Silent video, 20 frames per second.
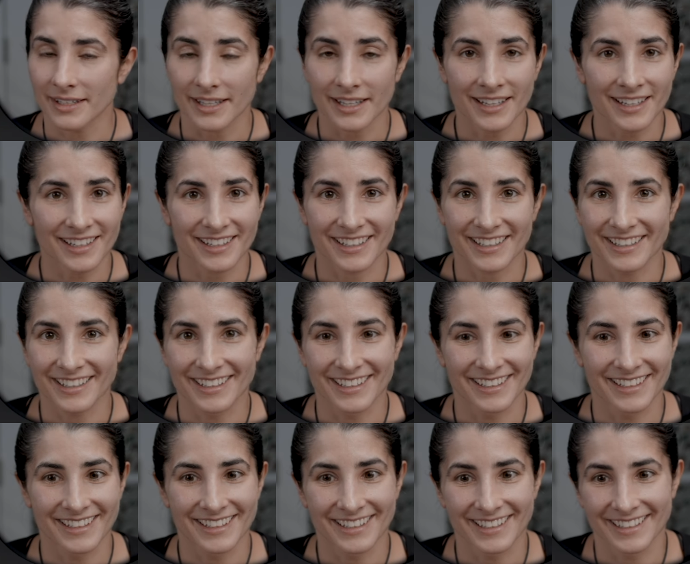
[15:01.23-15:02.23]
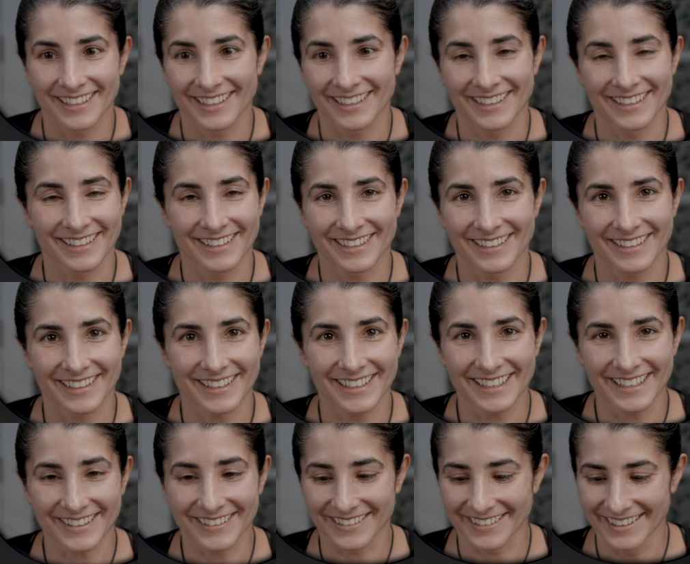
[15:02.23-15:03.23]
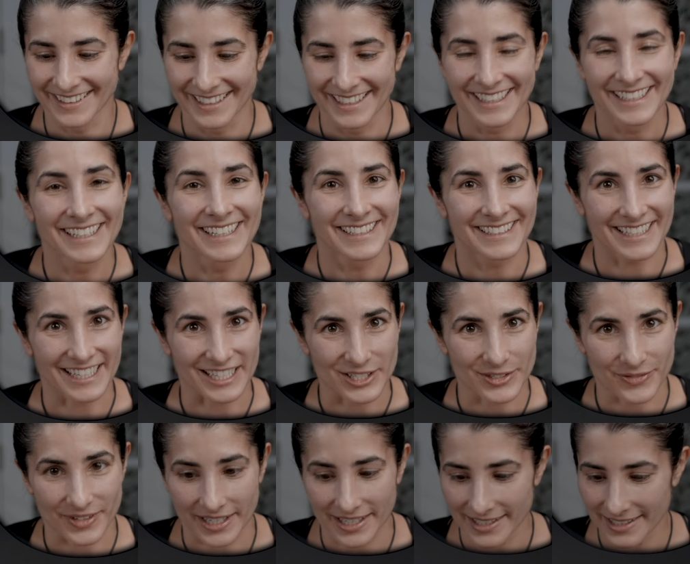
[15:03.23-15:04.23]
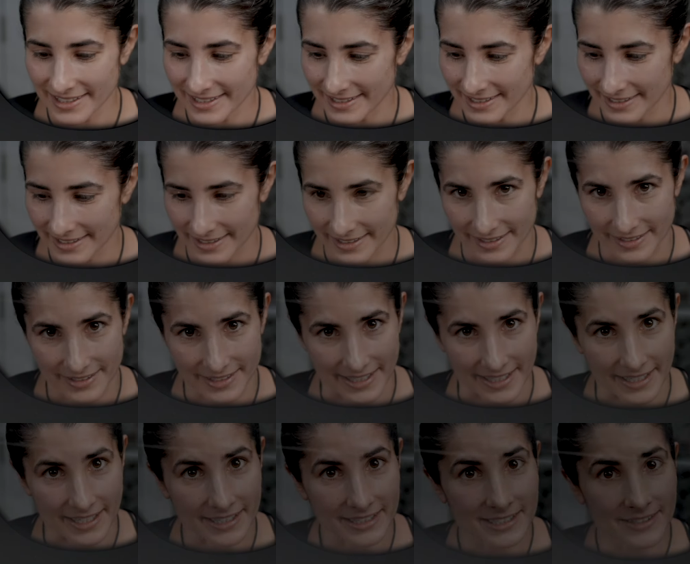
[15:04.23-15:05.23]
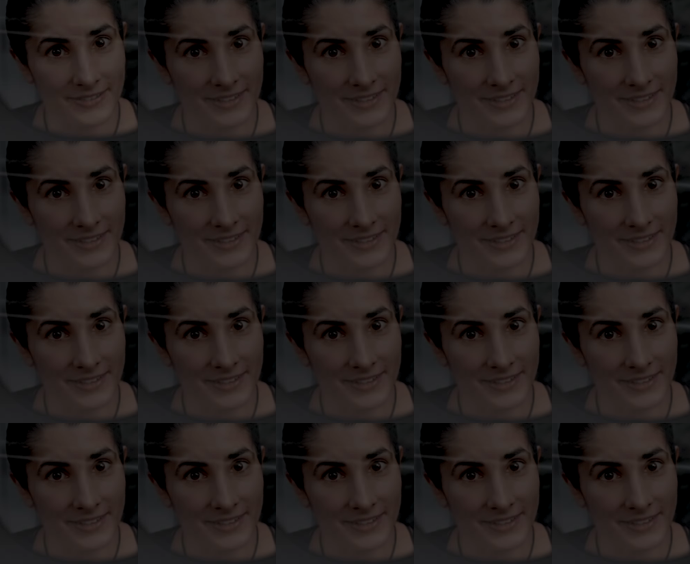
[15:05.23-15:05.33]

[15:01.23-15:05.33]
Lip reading: A. There you go. Next phrase There's that octave